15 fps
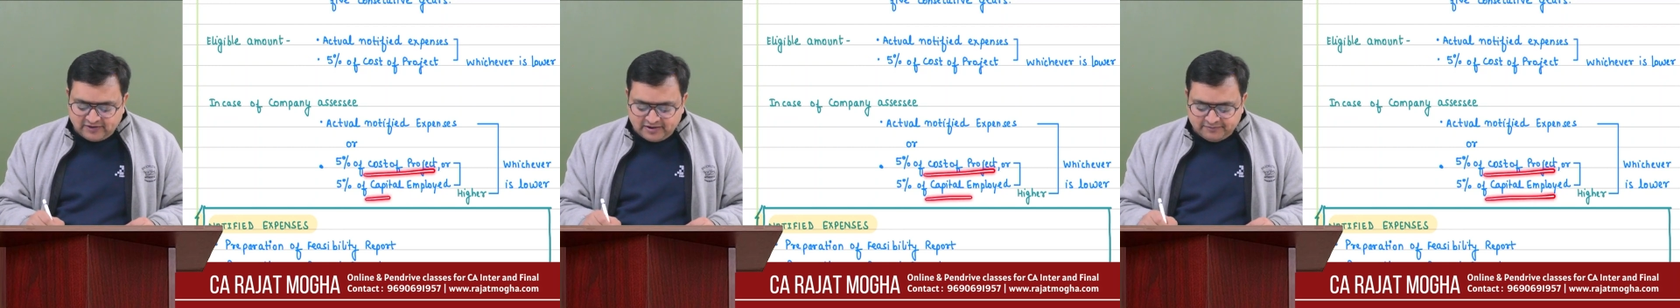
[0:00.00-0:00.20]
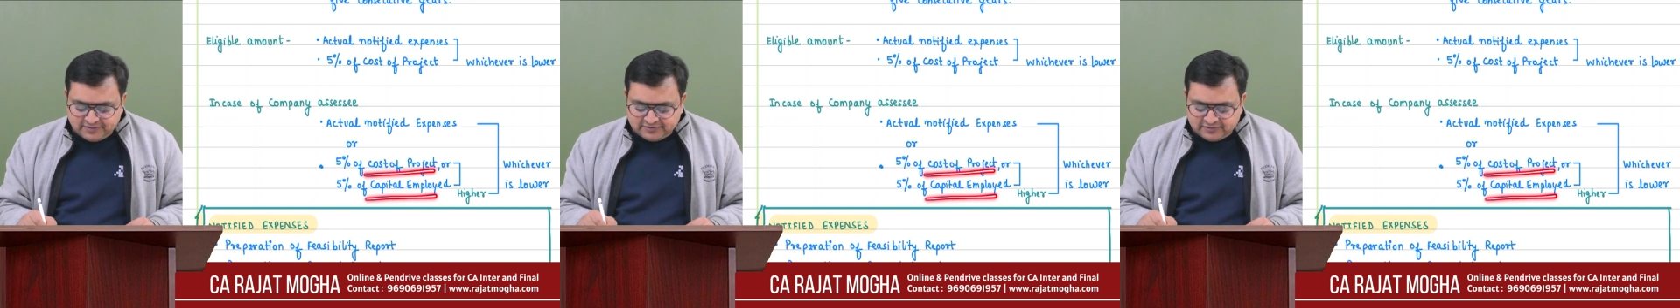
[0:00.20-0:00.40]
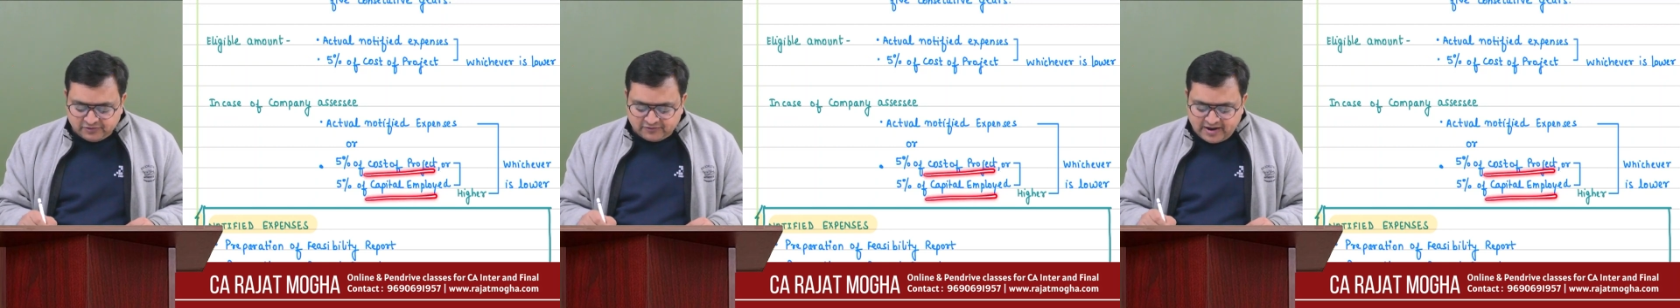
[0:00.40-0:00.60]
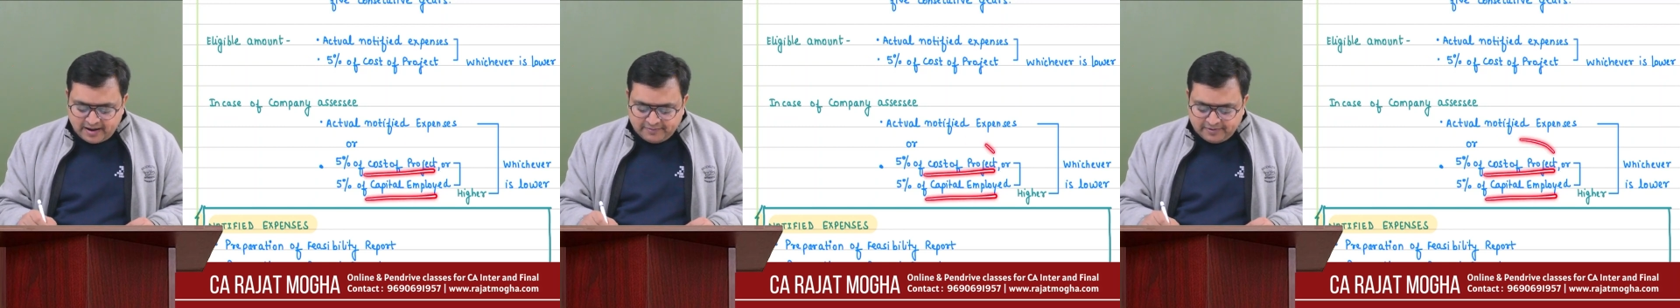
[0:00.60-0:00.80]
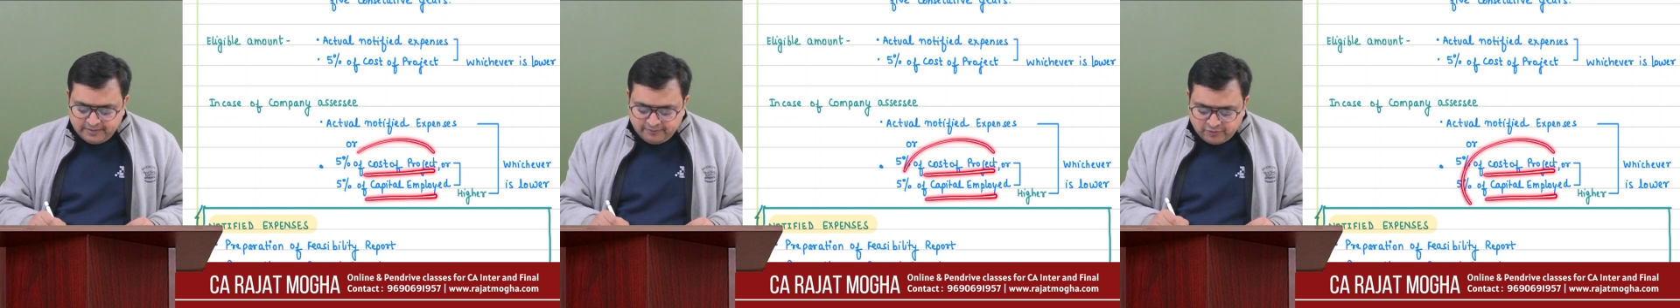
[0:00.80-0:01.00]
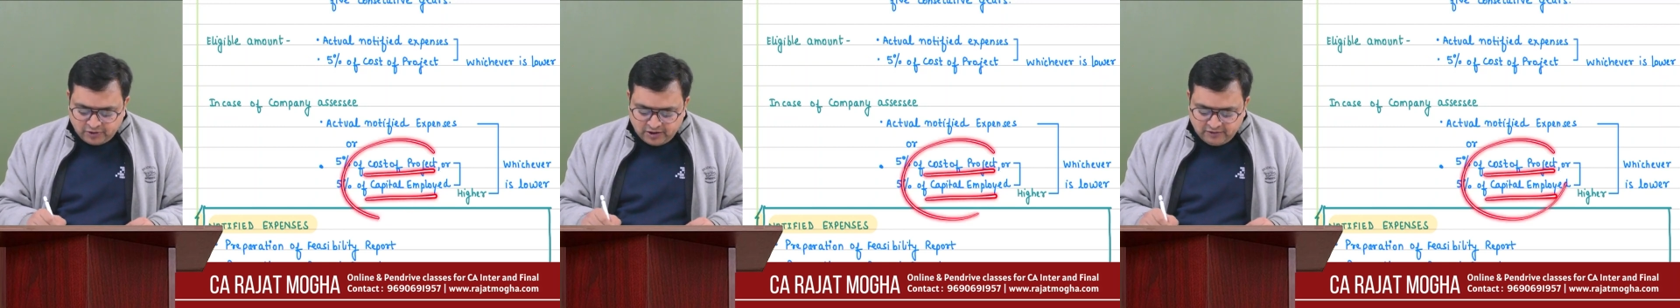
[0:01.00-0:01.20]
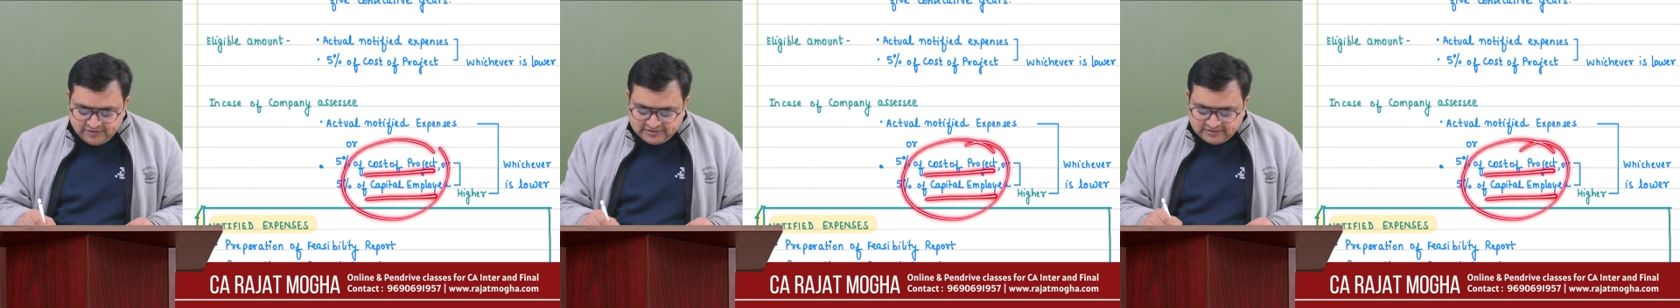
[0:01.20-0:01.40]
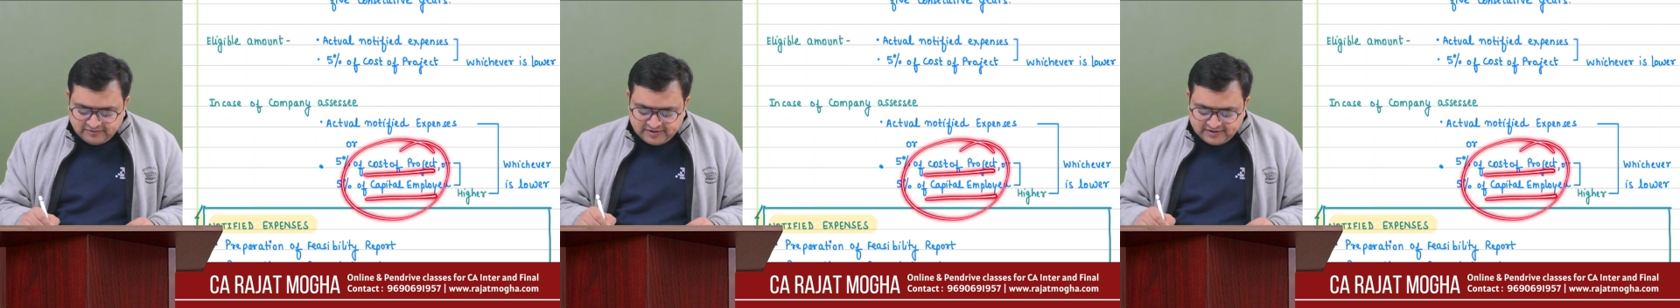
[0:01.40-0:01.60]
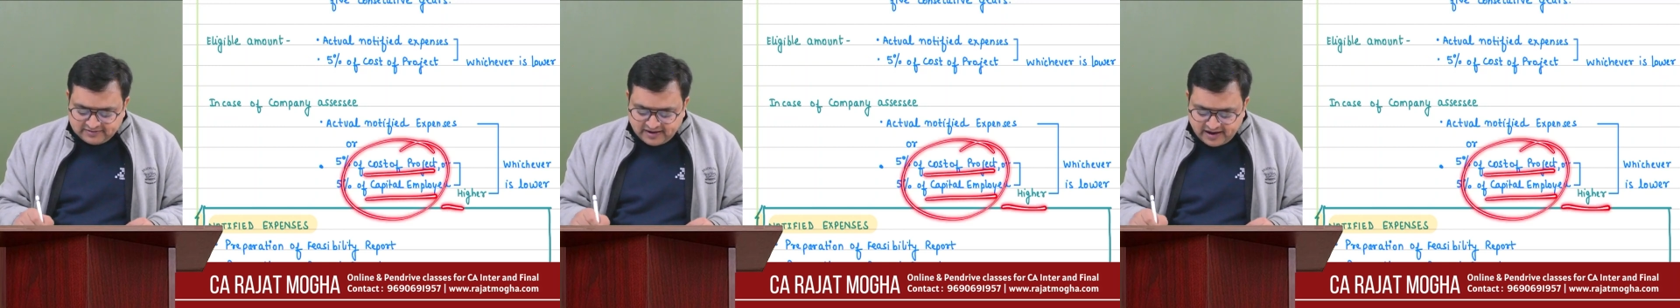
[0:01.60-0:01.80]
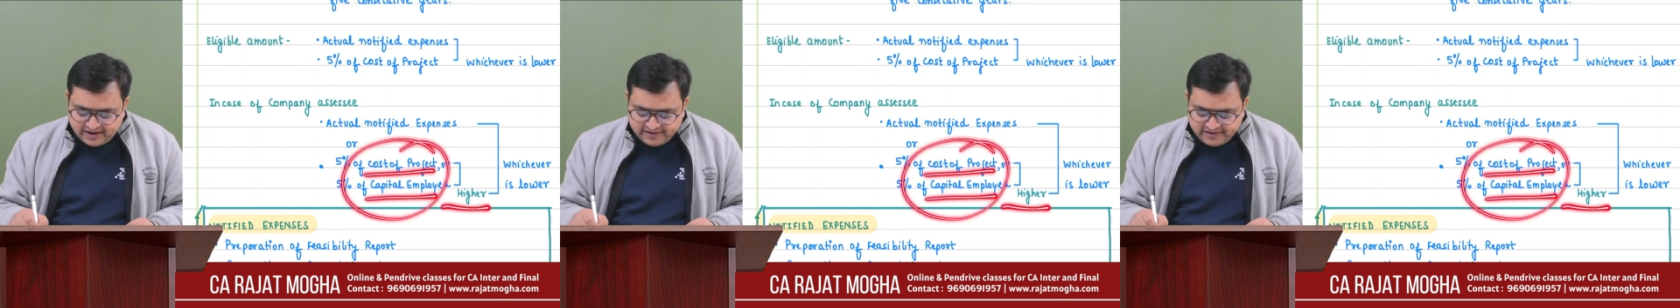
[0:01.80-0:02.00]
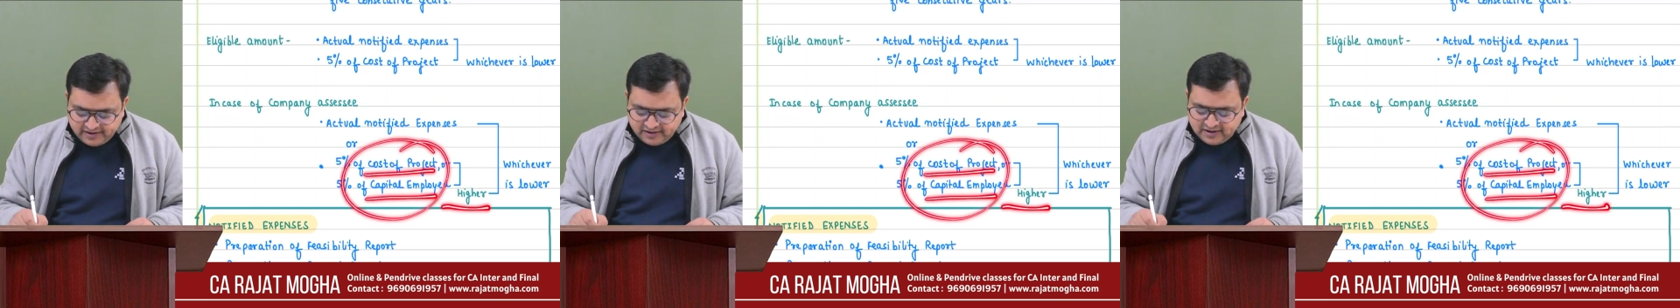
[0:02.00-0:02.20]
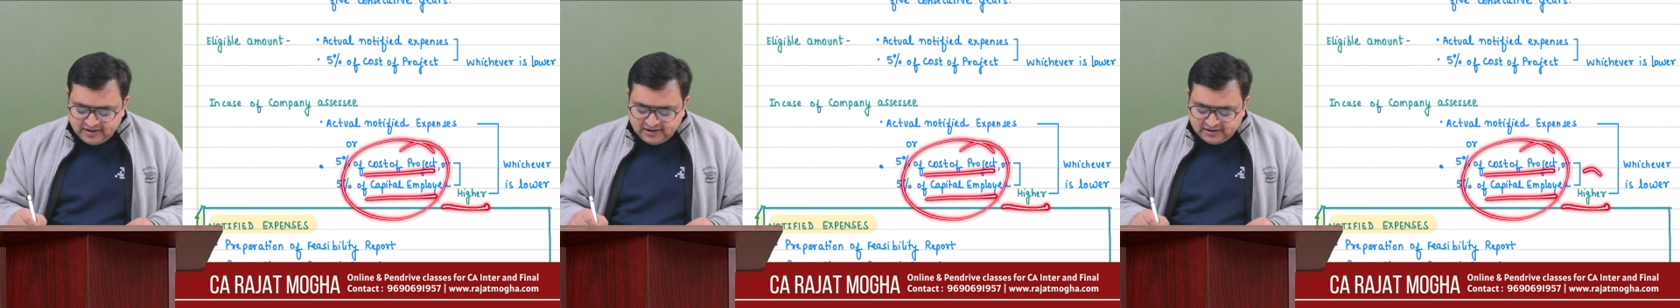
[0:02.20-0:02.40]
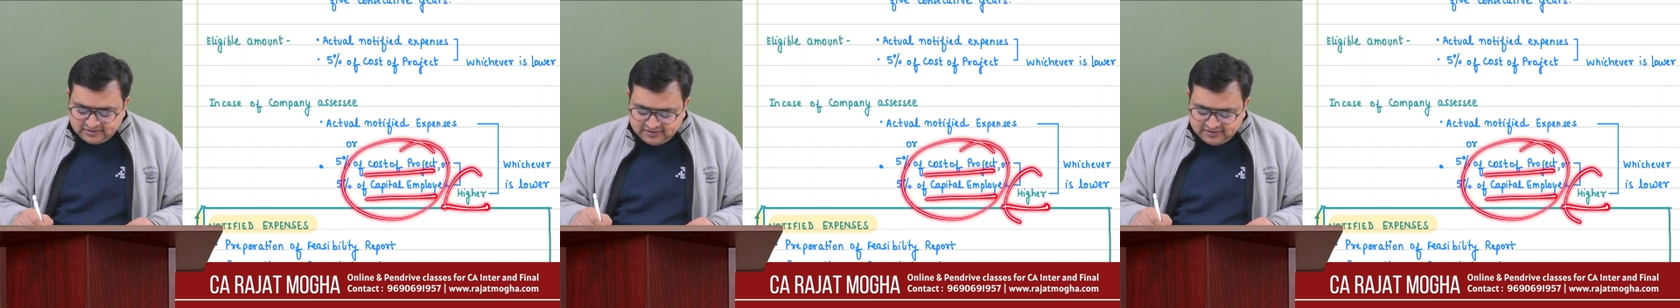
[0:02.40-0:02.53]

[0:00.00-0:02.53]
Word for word: 5% of capital employed, whichever is higher.